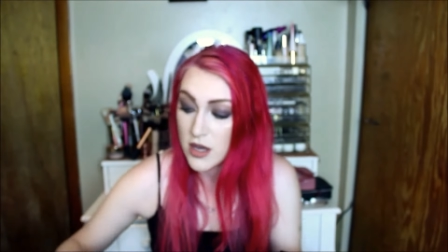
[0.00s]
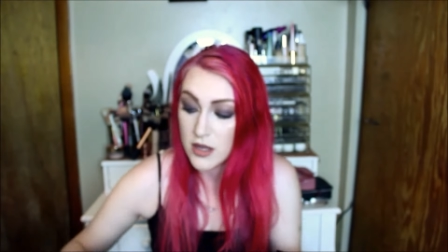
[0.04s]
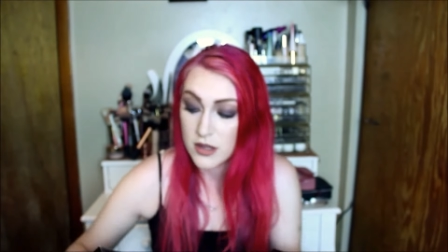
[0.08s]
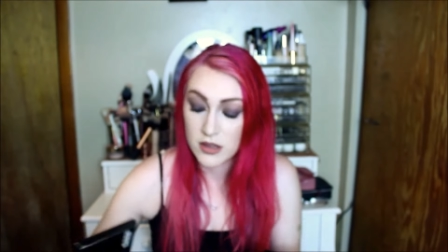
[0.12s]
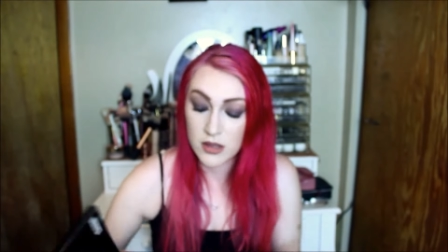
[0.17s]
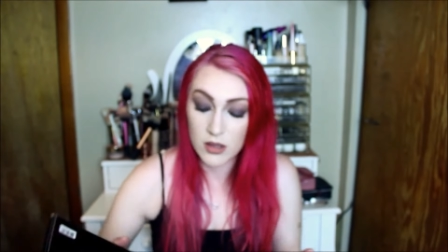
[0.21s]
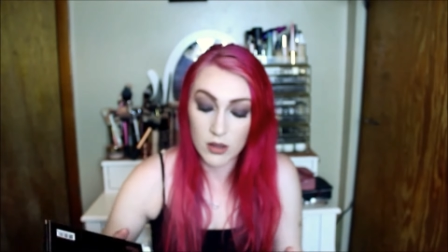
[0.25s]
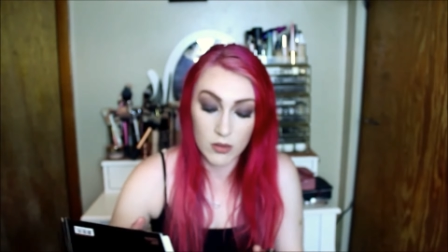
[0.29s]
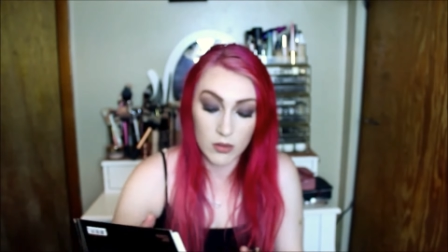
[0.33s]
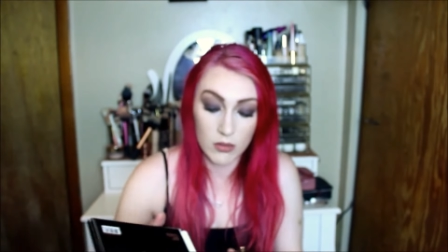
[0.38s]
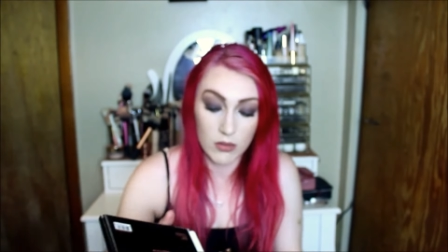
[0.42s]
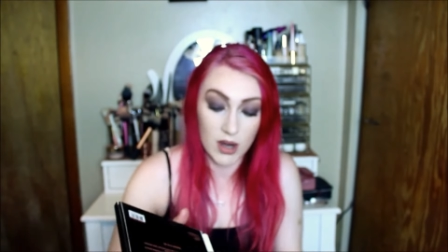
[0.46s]

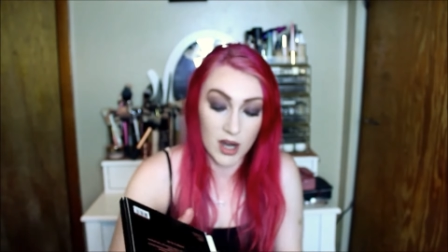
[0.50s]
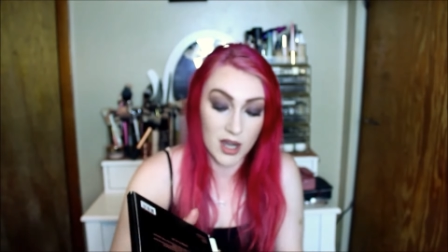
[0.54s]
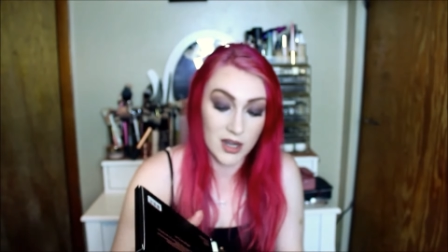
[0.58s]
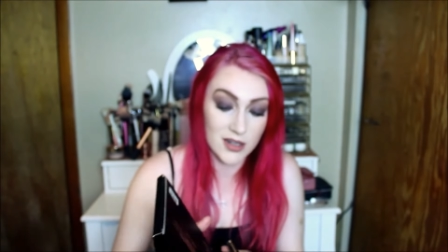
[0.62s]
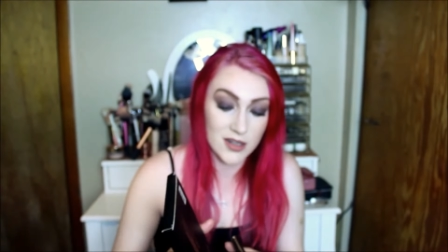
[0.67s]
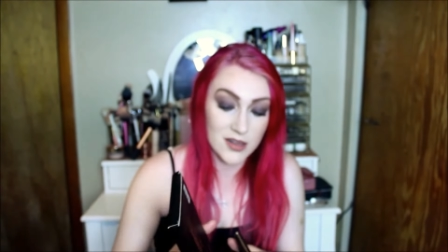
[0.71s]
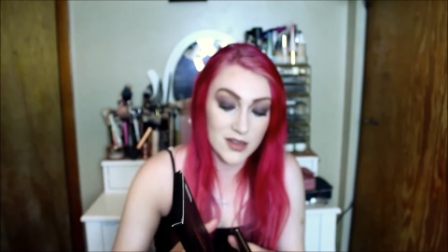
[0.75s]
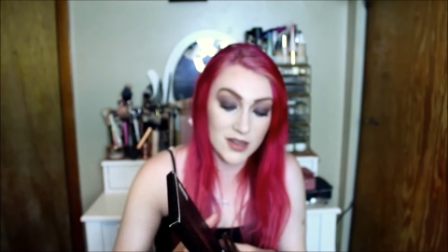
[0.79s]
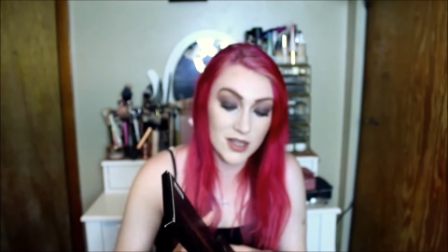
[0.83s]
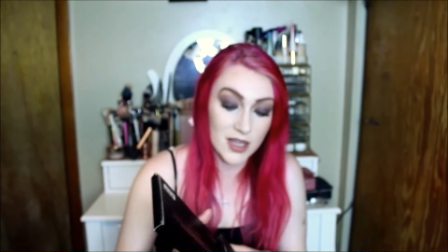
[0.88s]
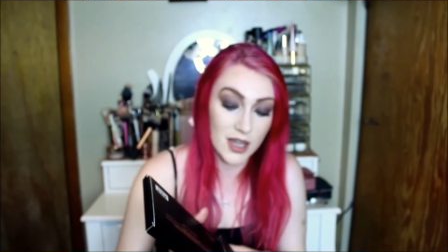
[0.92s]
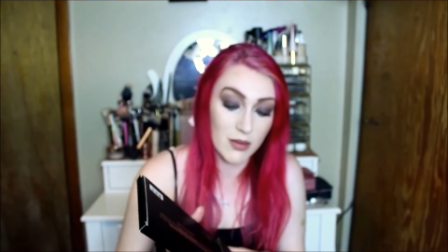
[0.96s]
So
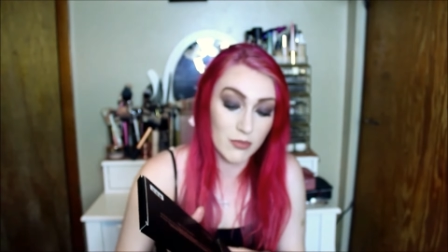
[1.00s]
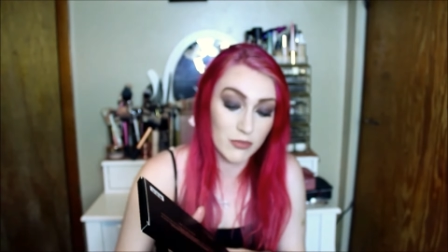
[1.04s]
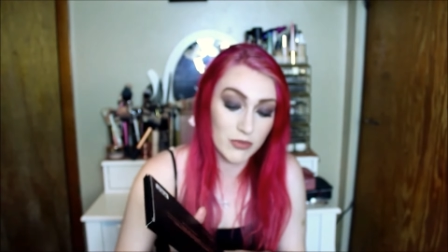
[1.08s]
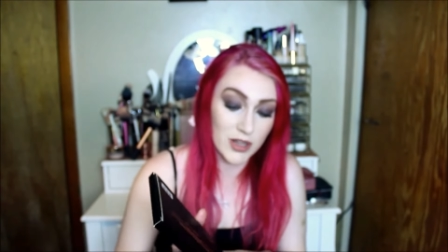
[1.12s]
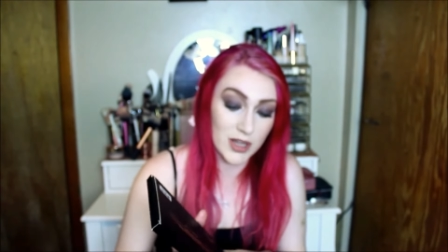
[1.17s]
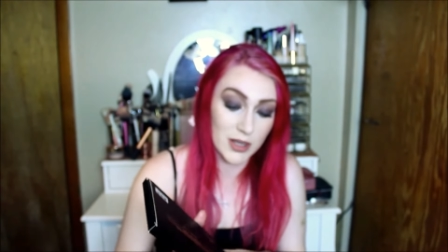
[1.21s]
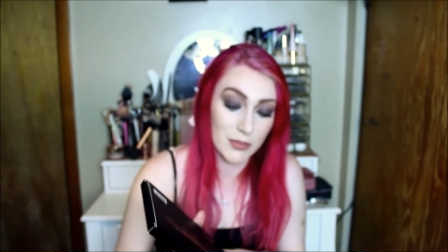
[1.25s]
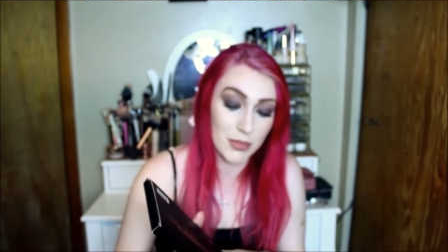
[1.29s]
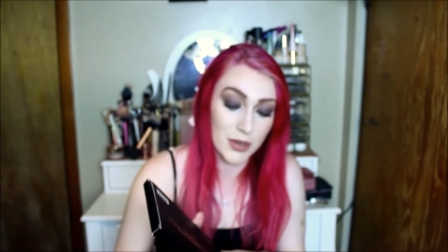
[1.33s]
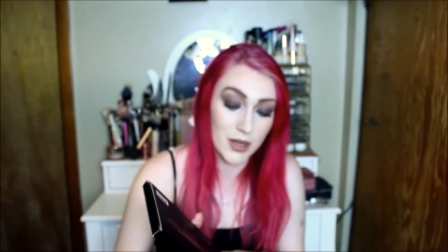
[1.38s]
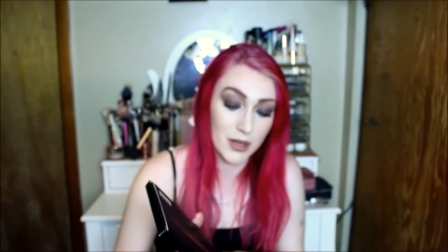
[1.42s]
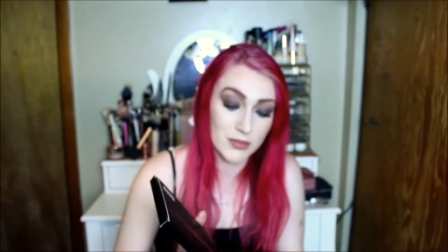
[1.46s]
honestly, I'm
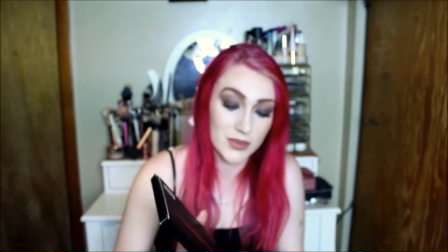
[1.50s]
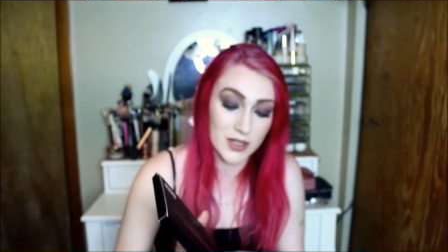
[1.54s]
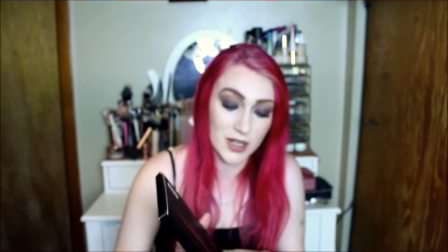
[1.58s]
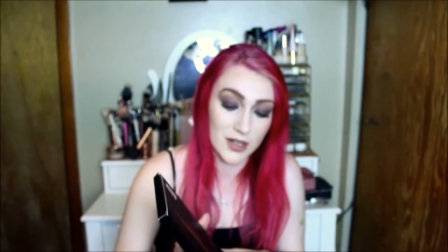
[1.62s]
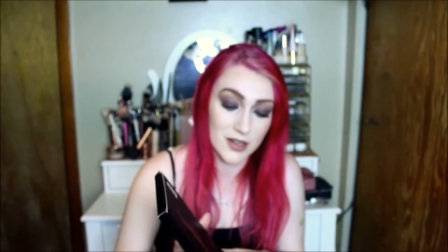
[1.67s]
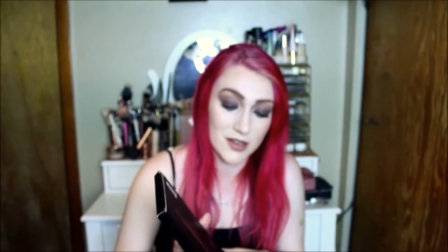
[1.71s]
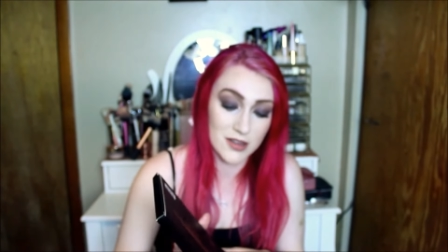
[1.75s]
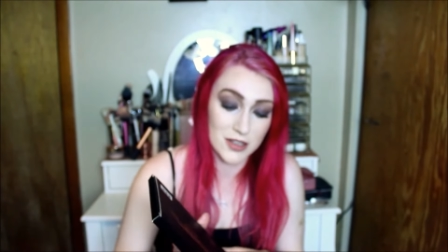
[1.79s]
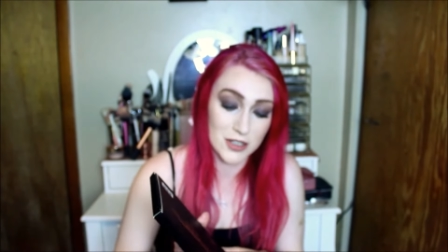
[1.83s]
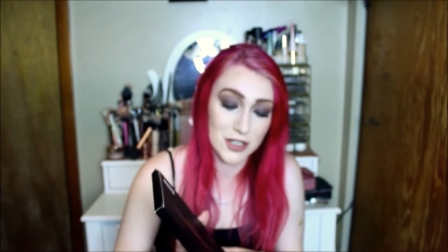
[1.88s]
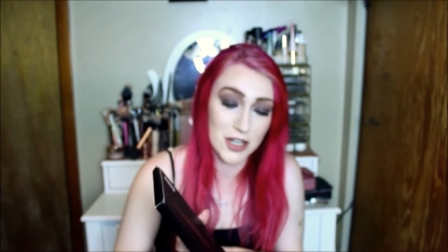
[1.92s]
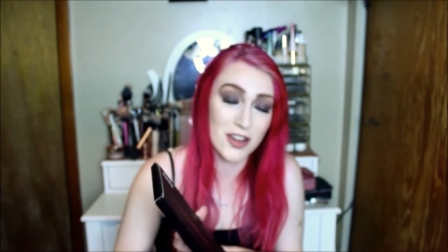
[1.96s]
really pumped,
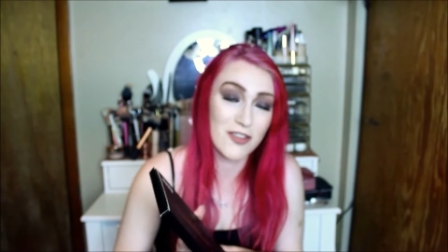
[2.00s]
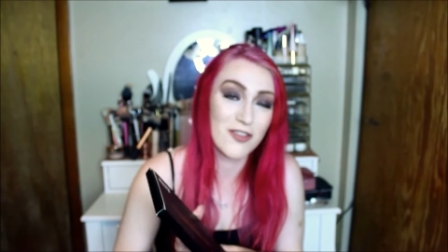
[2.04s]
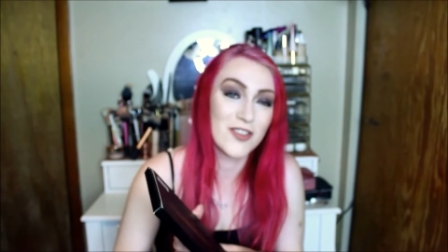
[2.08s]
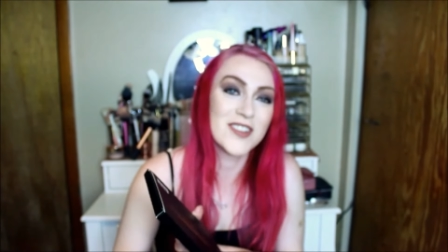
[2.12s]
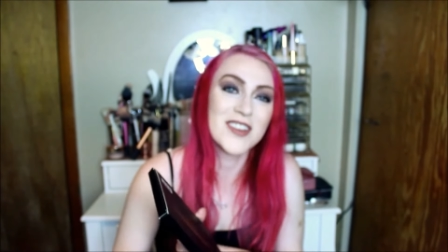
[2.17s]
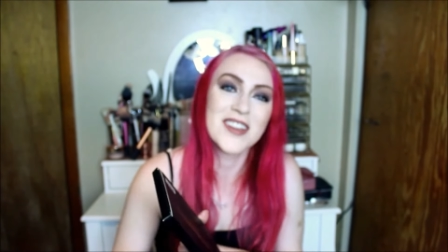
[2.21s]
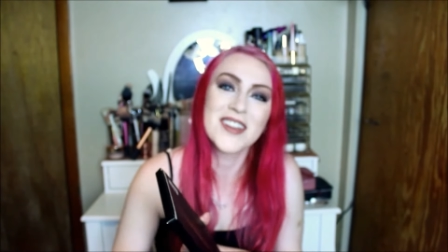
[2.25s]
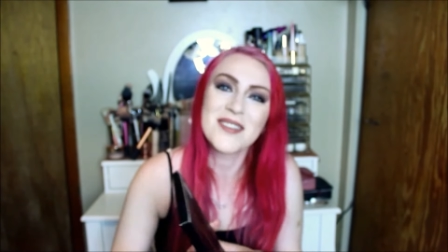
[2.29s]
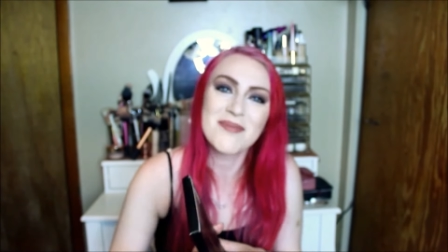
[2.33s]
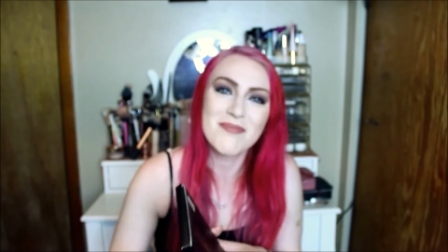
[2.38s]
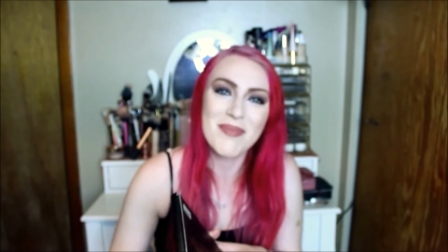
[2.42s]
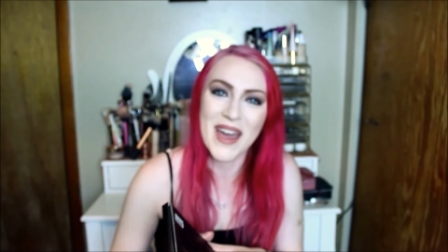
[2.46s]
honestly, just for
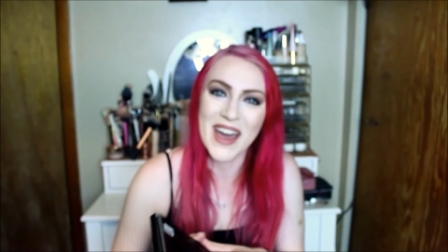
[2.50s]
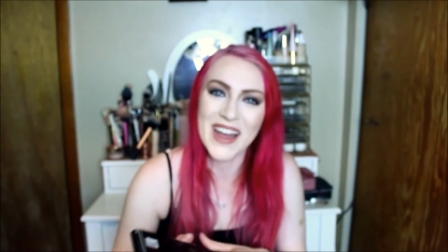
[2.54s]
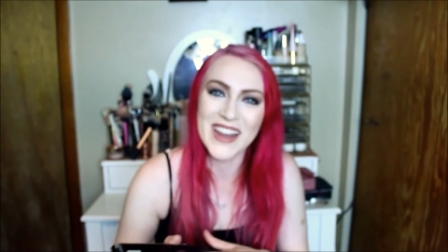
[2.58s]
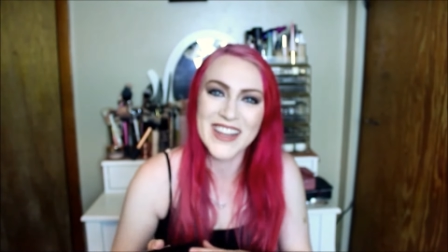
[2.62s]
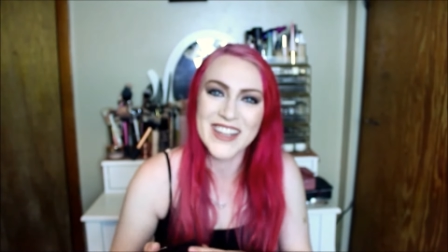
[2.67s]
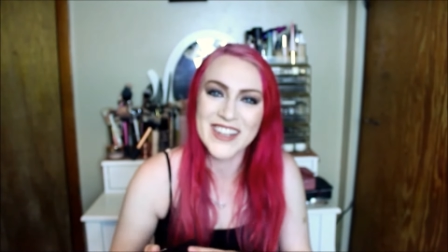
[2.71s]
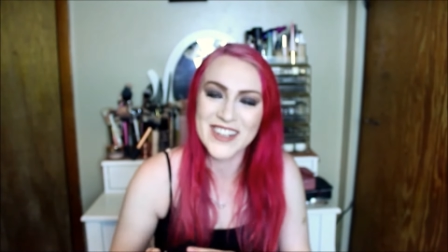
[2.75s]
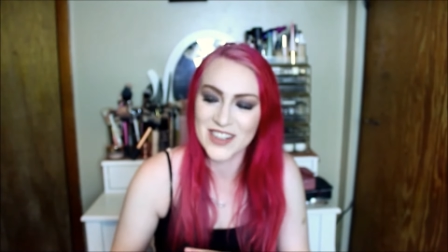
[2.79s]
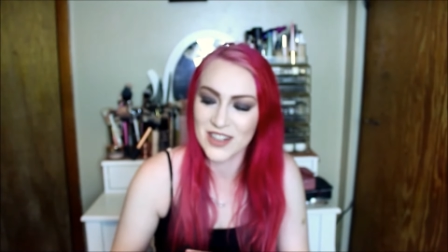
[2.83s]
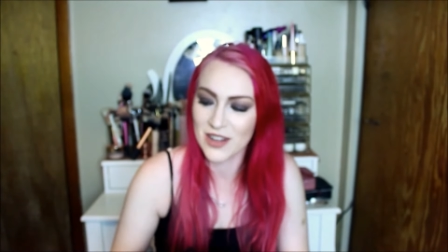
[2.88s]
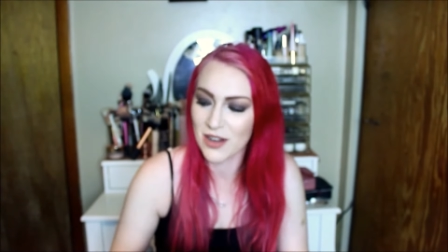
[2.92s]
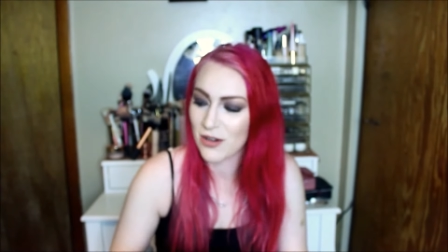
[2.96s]
this
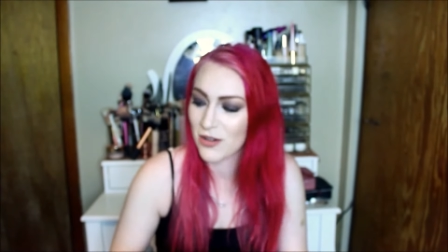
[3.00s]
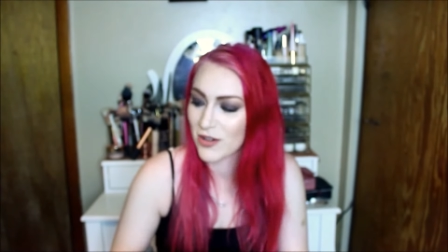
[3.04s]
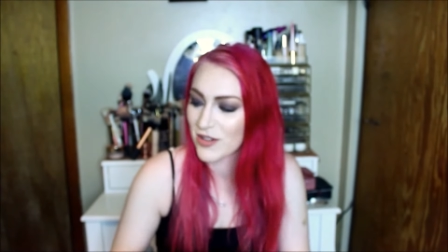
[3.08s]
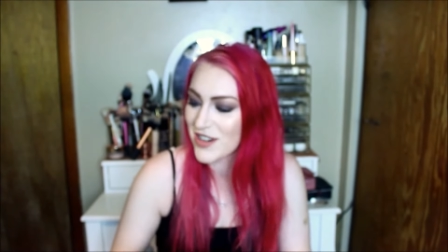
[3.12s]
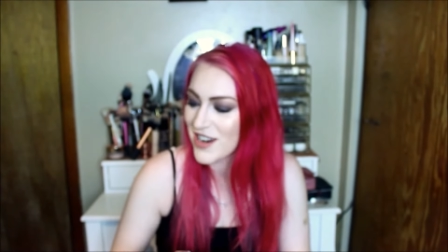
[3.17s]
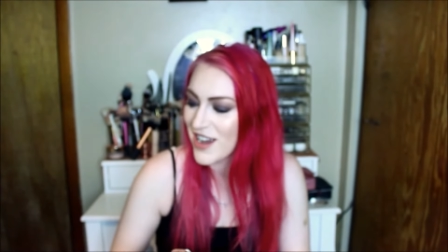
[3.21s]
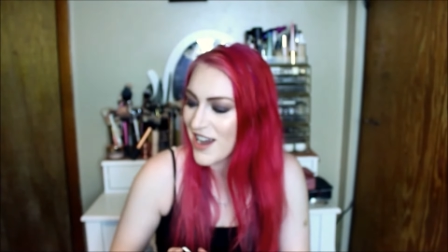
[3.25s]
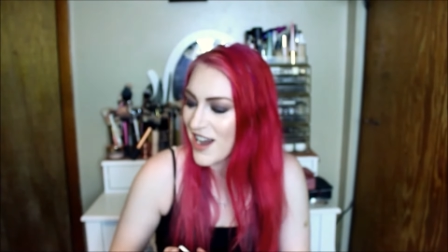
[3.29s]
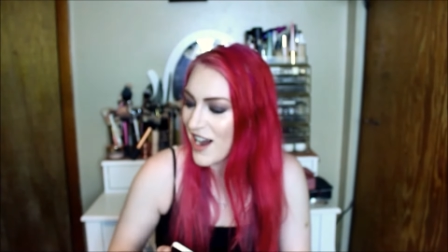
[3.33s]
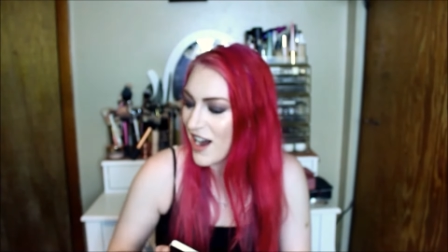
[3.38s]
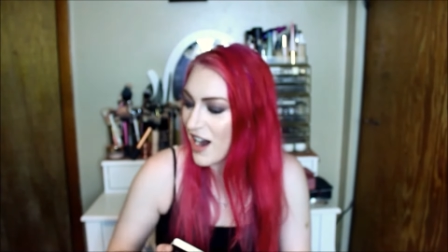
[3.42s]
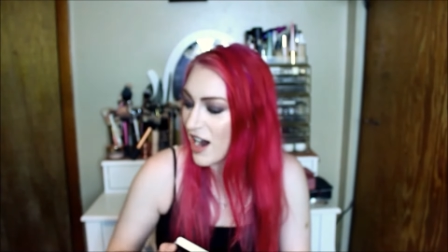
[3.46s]
palette alone.